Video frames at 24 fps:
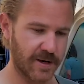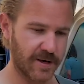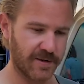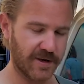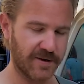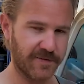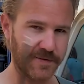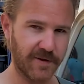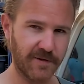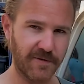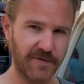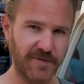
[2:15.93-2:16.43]

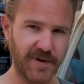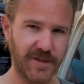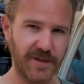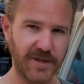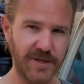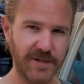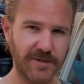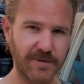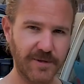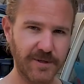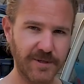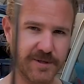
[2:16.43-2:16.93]
thankfully, we've had
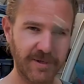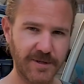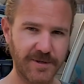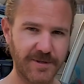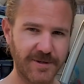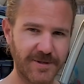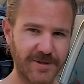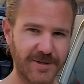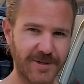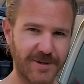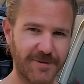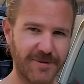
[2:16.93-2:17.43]
these ones,
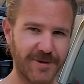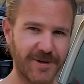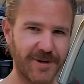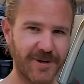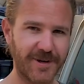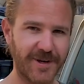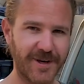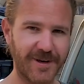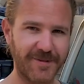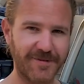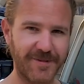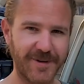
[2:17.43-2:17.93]
so we don't
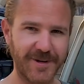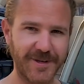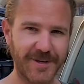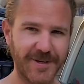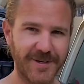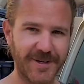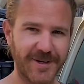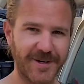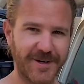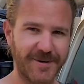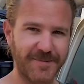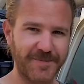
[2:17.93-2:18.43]
have any.
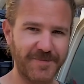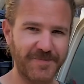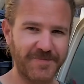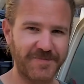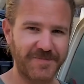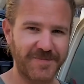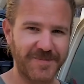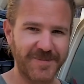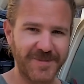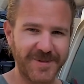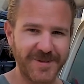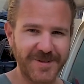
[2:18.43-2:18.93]
Um,
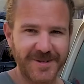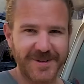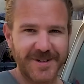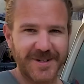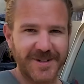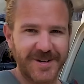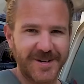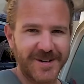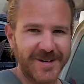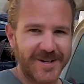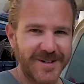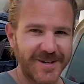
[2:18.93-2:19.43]

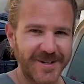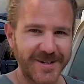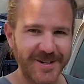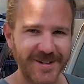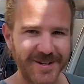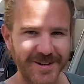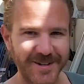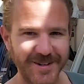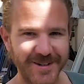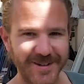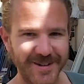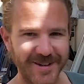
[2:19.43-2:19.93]

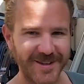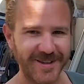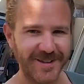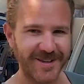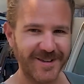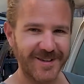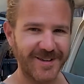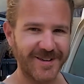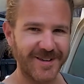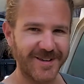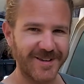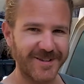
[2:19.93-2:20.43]

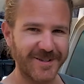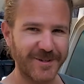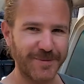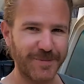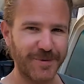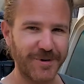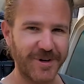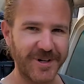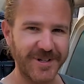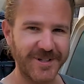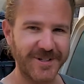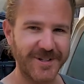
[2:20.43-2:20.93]
any
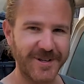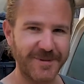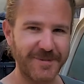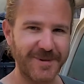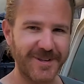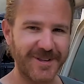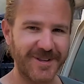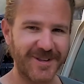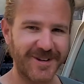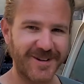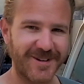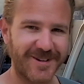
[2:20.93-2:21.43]
surprises in the
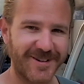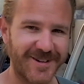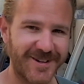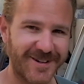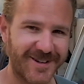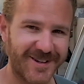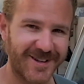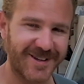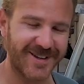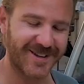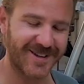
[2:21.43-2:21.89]
middle of the night.